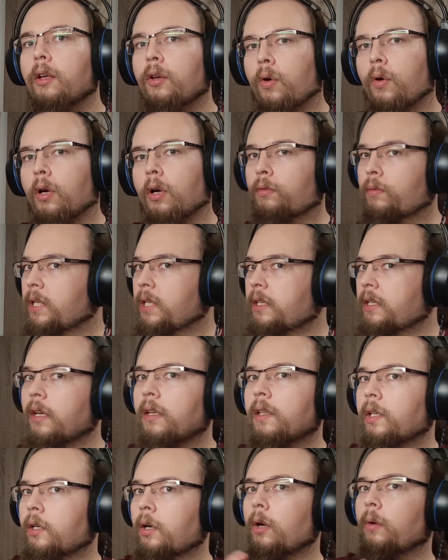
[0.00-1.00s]
who are
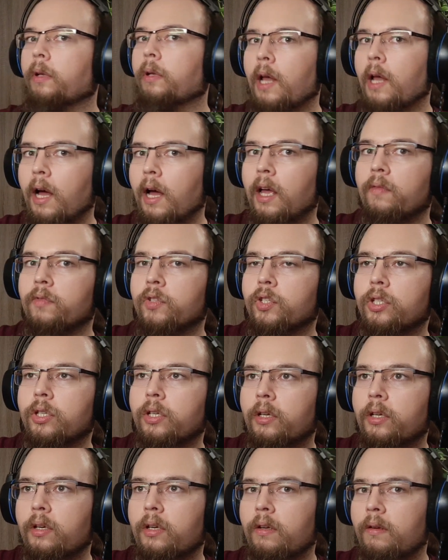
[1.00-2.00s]
risking their own lives.